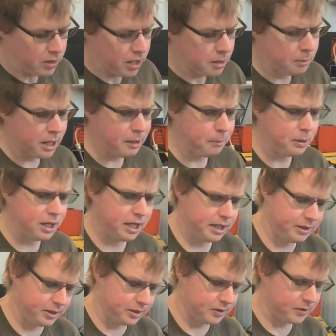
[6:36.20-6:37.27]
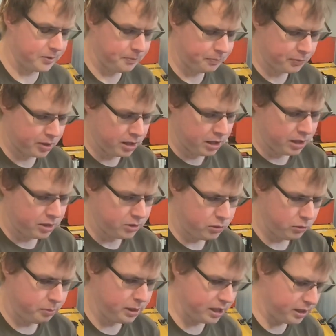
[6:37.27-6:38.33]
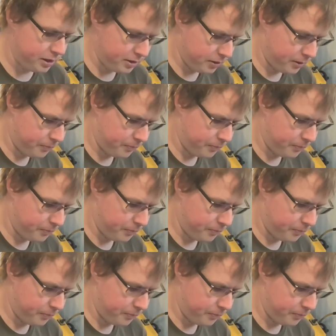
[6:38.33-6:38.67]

My plan is to build